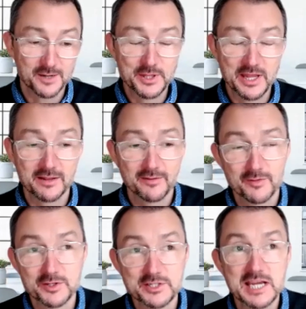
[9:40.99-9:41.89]
I mean,
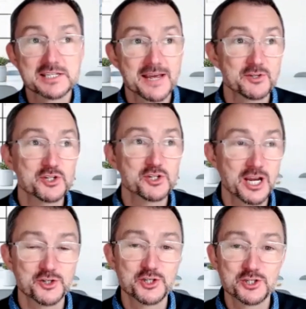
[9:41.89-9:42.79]
the days haven't
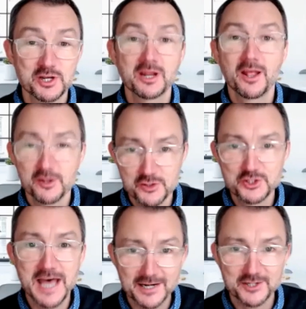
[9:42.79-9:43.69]
changed
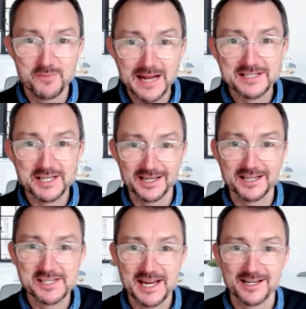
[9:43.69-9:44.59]
that dramatically,
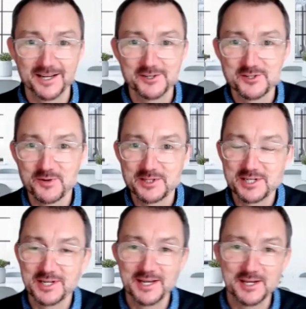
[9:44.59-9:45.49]
sadly, in
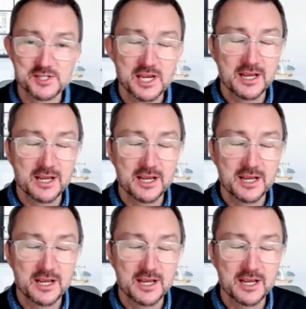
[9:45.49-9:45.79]
20 years.